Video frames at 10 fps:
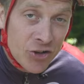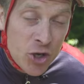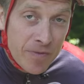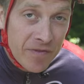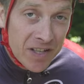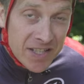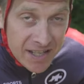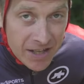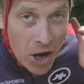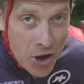tube
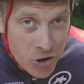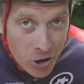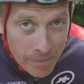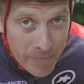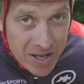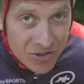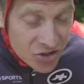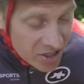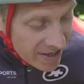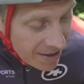fitted, not
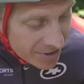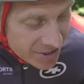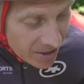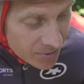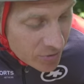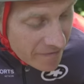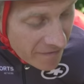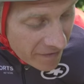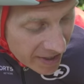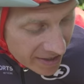pinched. Now it's time to
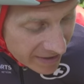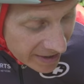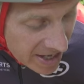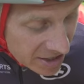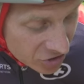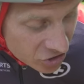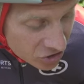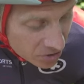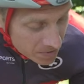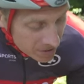inflate that inner tube.